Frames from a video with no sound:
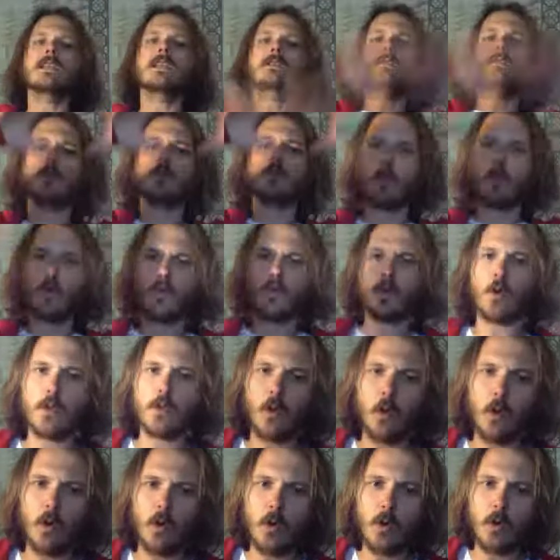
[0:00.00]
or
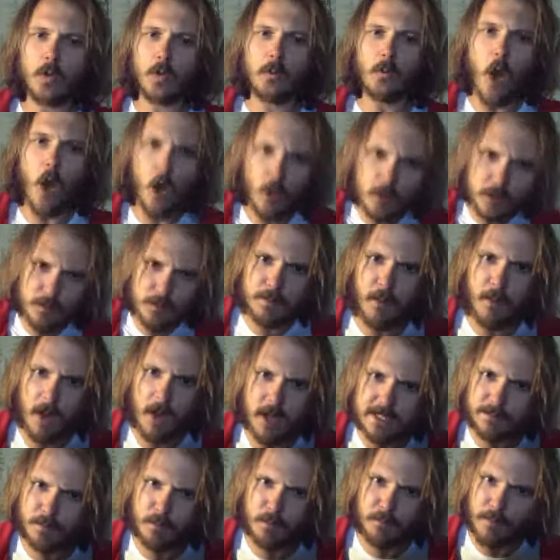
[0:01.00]
the ultimate
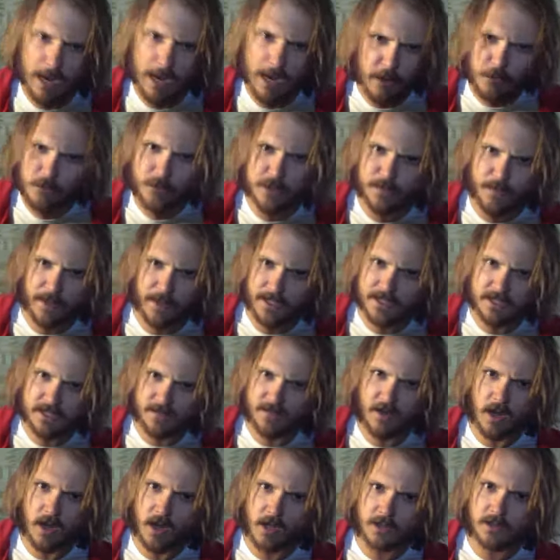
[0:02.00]
possible boundary space of
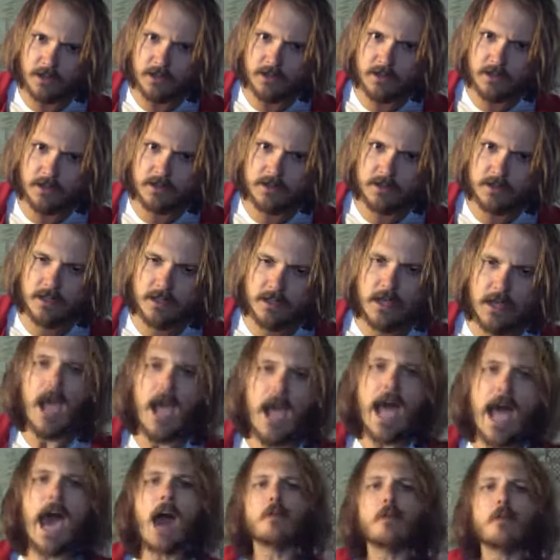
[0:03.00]
consciousness.
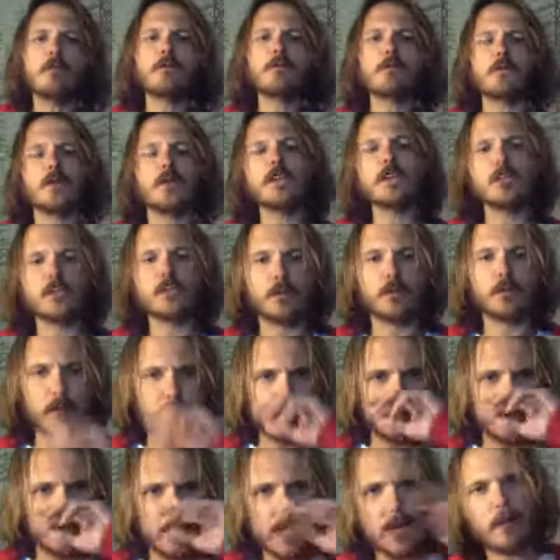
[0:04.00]
How free should we
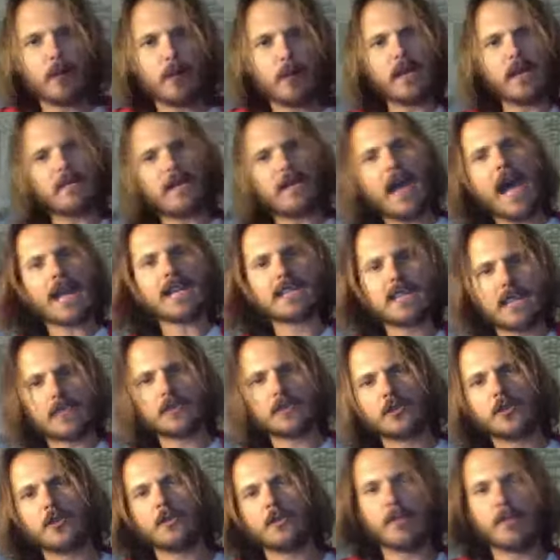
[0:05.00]
be when we have
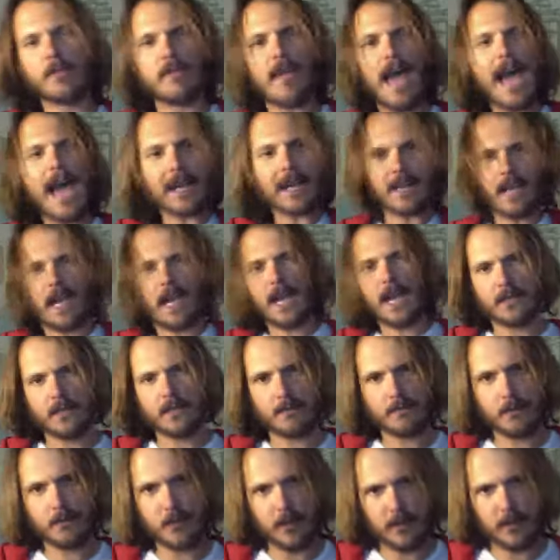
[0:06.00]
access to that kind
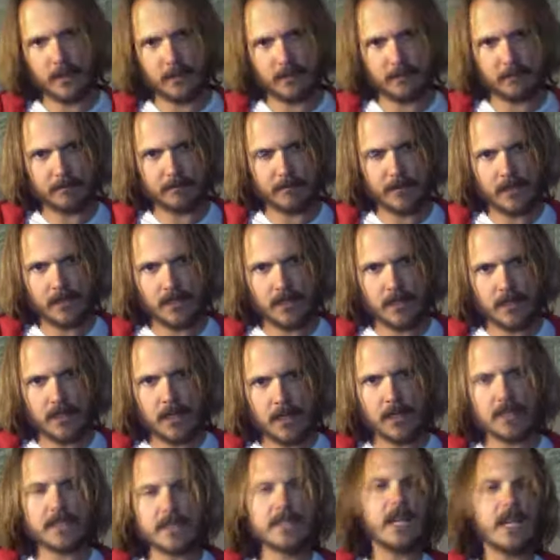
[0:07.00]
of freedom?
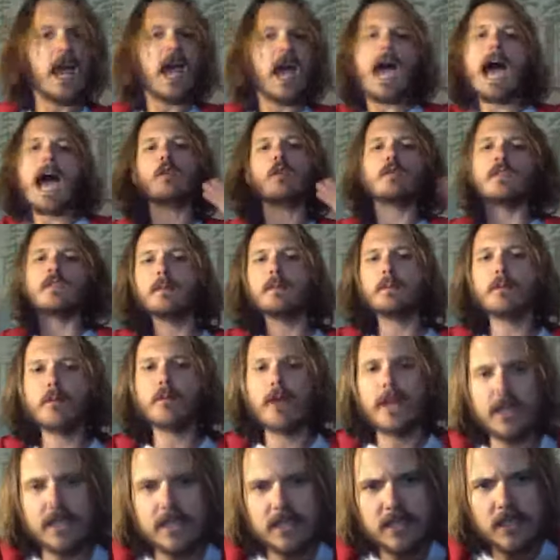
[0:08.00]
Because how
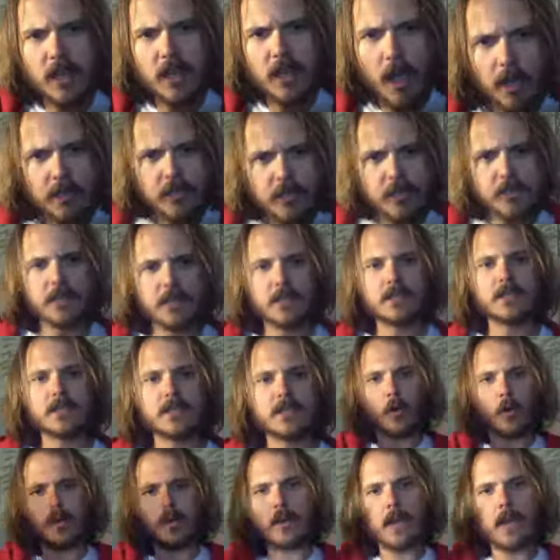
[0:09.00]
liberated is consciousness in
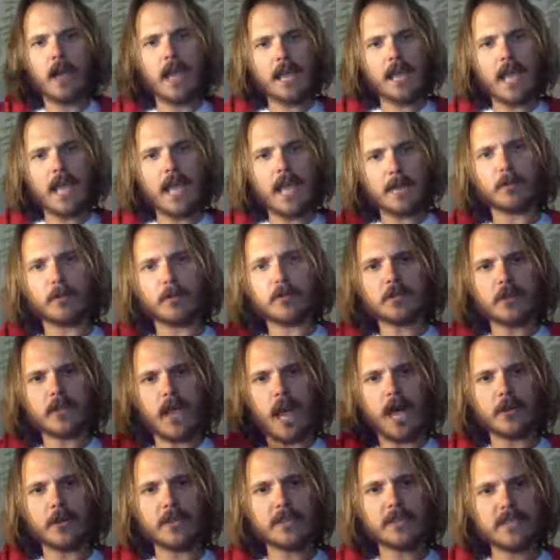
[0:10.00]
order able to
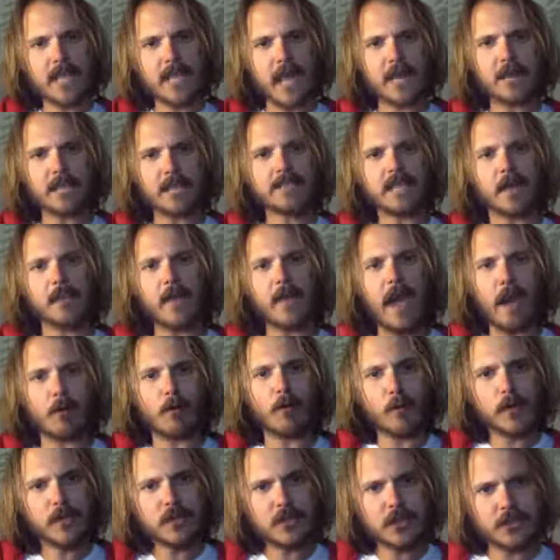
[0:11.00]
understand itself how it
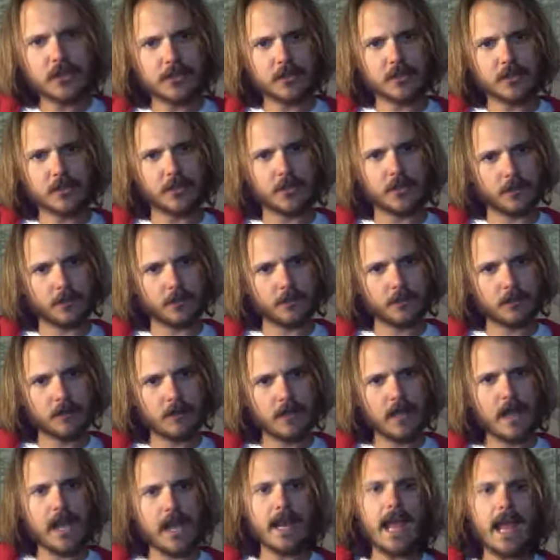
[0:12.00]
wishes to,
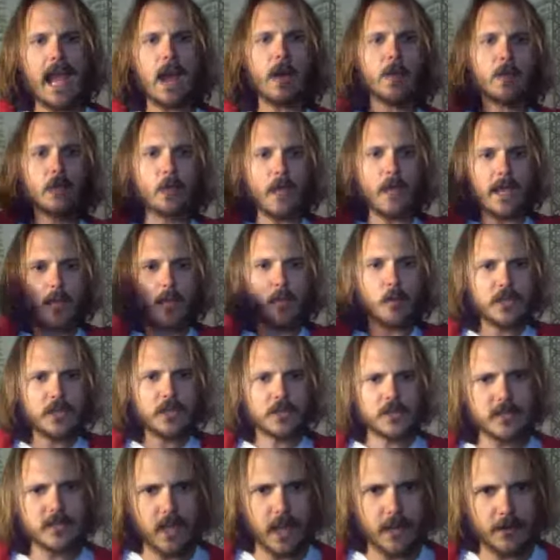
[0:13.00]
and how the way it
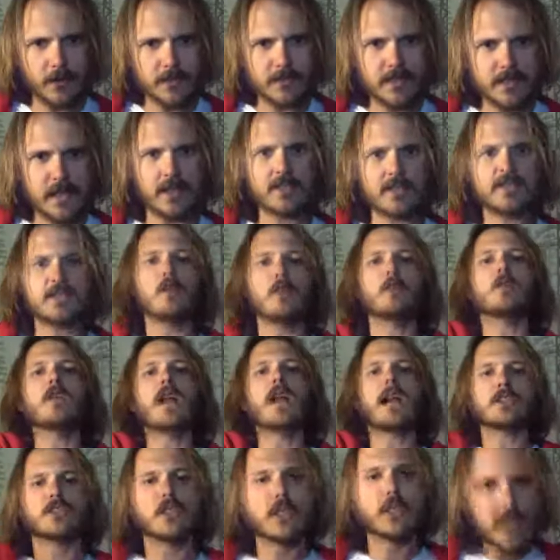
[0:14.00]
wishes to understand itself will
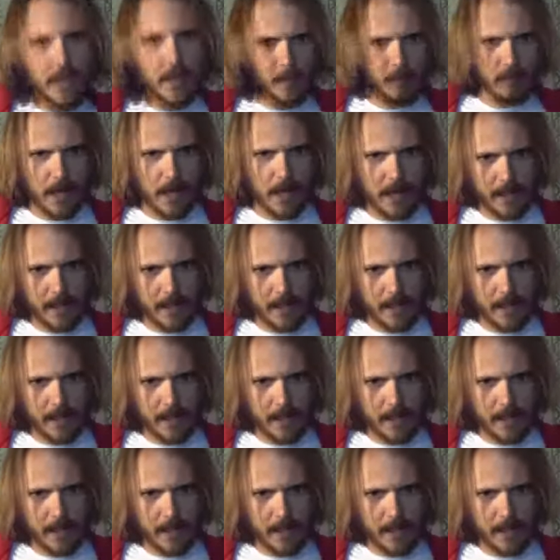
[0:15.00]
actually liberate